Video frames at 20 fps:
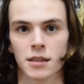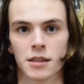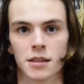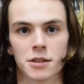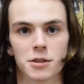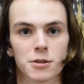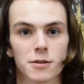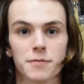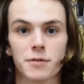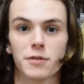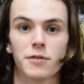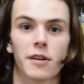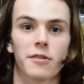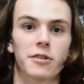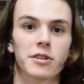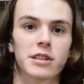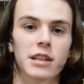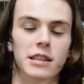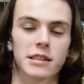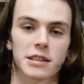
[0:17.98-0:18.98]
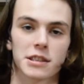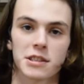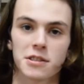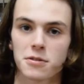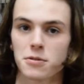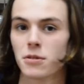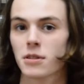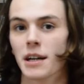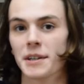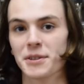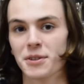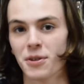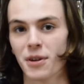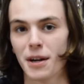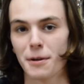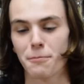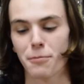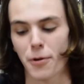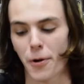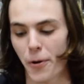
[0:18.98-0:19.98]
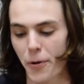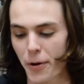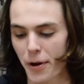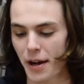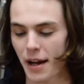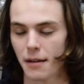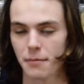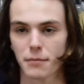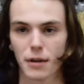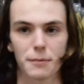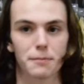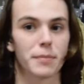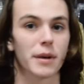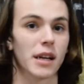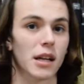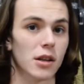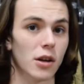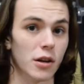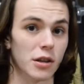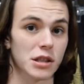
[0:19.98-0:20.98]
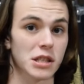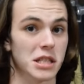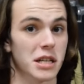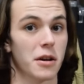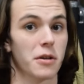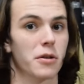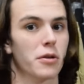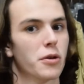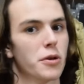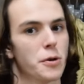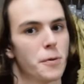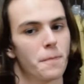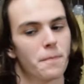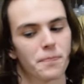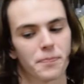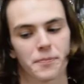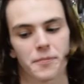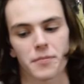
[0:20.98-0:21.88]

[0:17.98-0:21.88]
So if you've ever done a school outdoor ed program, a large scout group,